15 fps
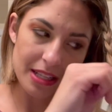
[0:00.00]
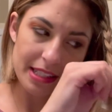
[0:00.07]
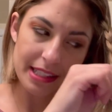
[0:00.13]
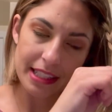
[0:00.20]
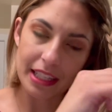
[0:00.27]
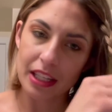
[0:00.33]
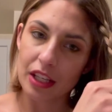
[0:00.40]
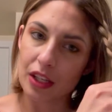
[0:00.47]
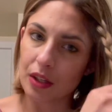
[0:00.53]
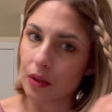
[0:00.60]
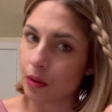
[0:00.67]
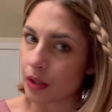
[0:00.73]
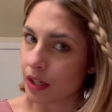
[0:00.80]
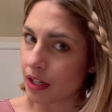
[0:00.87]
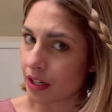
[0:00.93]

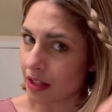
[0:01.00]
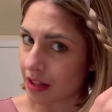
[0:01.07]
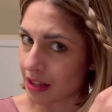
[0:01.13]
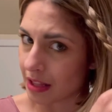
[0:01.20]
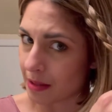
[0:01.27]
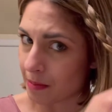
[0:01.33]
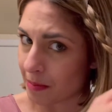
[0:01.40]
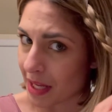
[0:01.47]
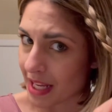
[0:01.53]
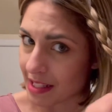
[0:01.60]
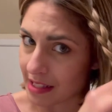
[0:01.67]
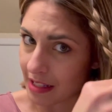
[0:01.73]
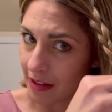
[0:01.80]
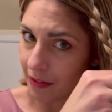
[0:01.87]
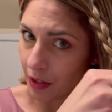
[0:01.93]
secure the
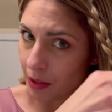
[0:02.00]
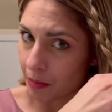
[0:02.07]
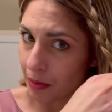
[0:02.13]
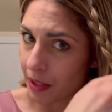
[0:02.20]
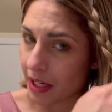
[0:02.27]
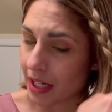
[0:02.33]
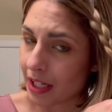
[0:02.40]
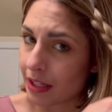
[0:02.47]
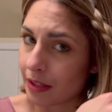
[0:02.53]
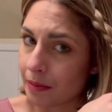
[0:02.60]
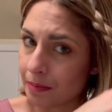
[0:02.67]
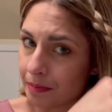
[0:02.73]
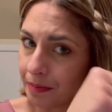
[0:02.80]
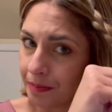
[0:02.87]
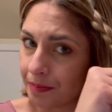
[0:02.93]
base of our braid,
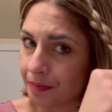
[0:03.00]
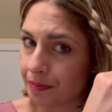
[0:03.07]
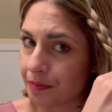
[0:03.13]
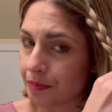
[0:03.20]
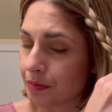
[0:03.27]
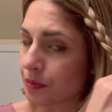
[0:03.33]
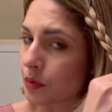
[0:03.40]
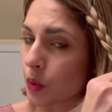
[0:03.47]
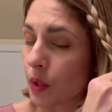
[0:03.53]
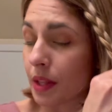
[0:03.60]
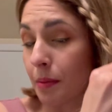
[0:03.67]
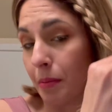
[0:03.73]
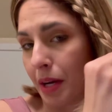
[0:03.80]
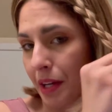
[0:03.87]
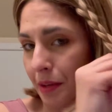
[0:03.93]
or
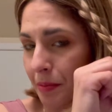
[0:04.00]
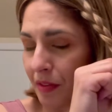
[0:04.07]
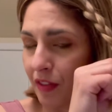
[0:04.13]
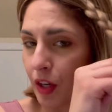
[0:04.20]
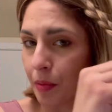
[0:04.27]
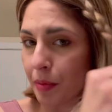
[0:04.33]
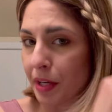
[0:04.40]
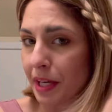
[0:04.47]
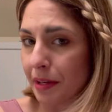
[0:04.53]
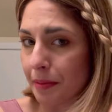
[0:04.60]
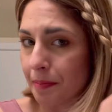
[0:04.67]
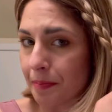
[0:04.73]
the bottom of our braid.